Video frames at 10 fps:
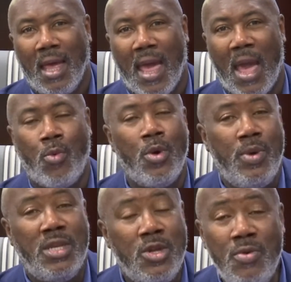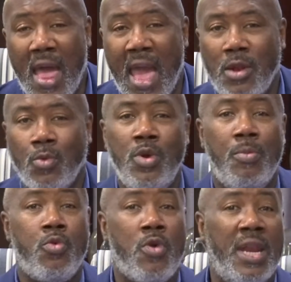And when we do that, we
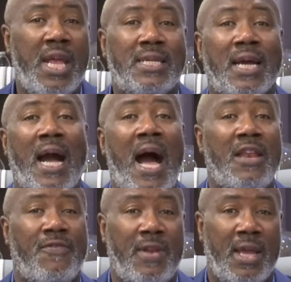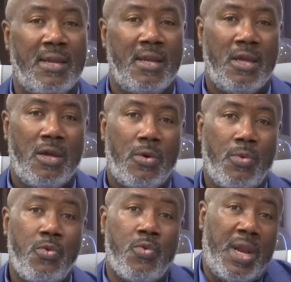run into conflict.
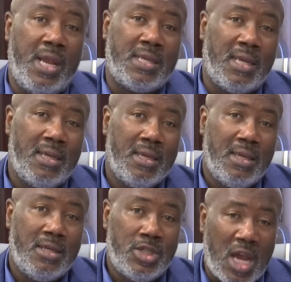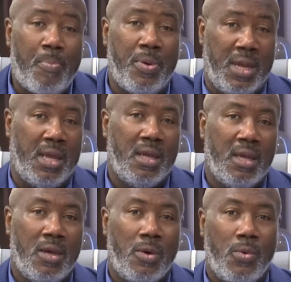We run into jeopardy.
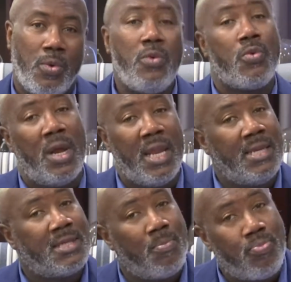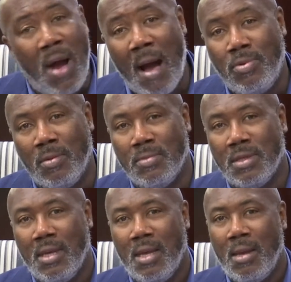We run into
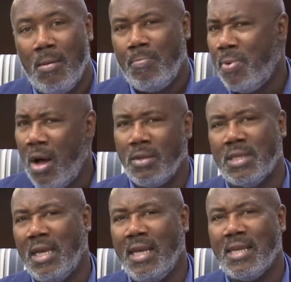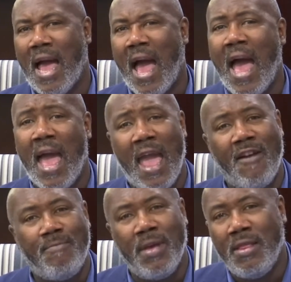problems. Paul said, I
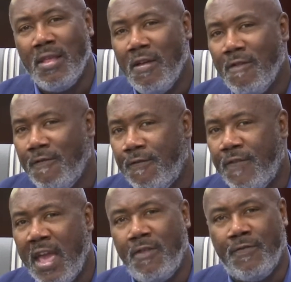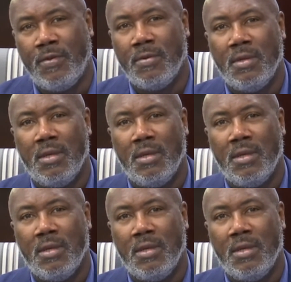have been faithful.